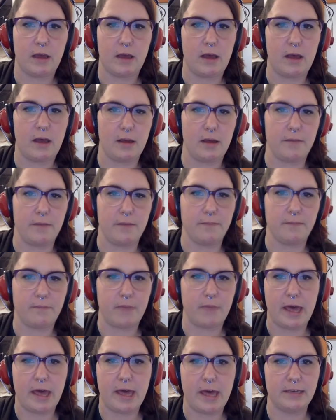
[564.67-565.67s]

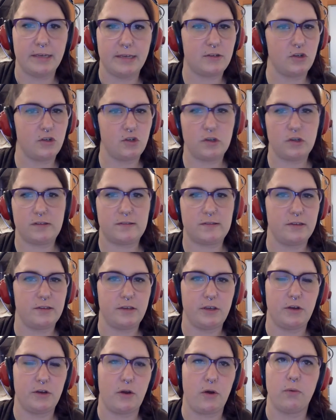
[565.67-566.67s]
And just,
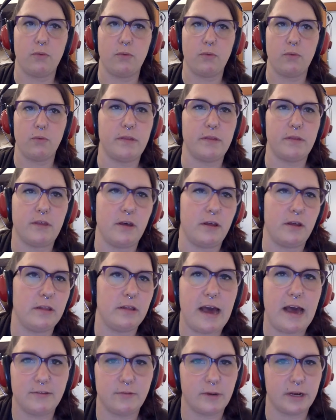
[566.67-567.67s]
the
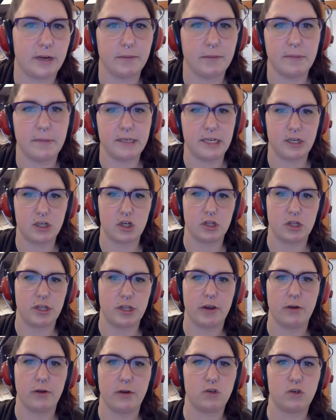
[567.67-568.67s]
last recommendation
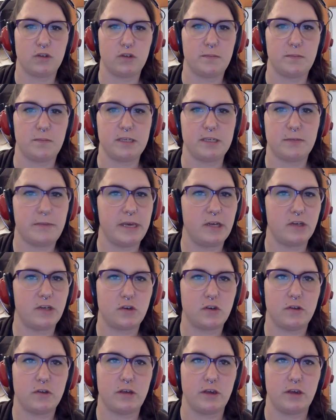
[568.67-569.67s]
there would just be to make
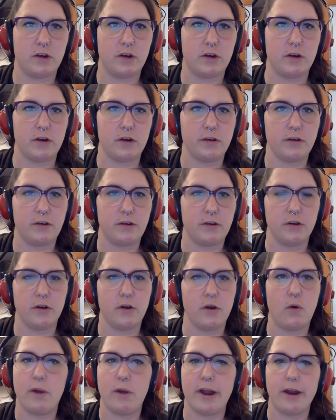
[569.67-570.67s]
sure that you're
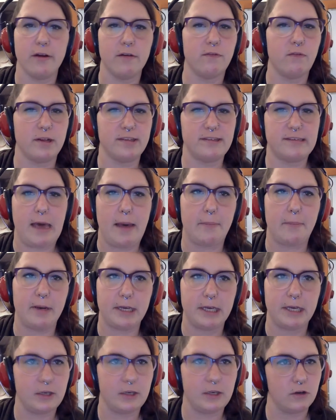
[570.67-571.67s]
aware of what's
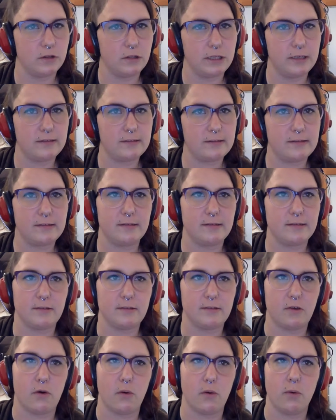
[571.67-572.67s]
happening in your
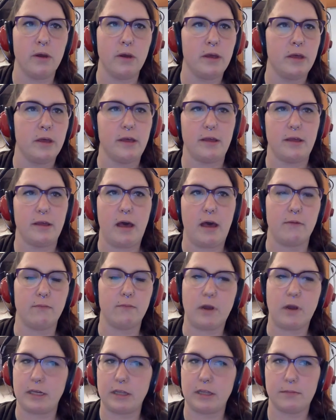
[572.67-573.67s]
lists. So
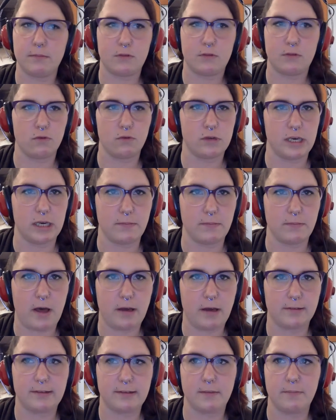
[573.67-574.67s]
running them through
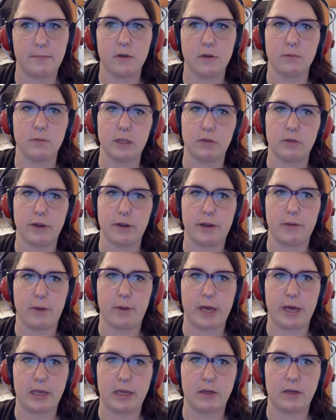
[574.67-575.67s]
Kickbox can be a really great
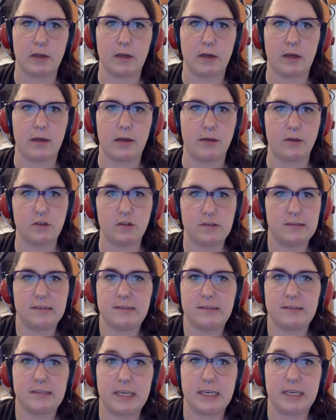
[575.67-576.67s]
way just
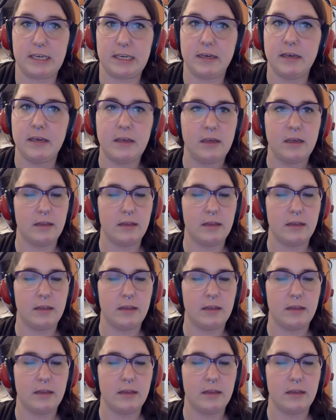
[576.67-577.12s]
to see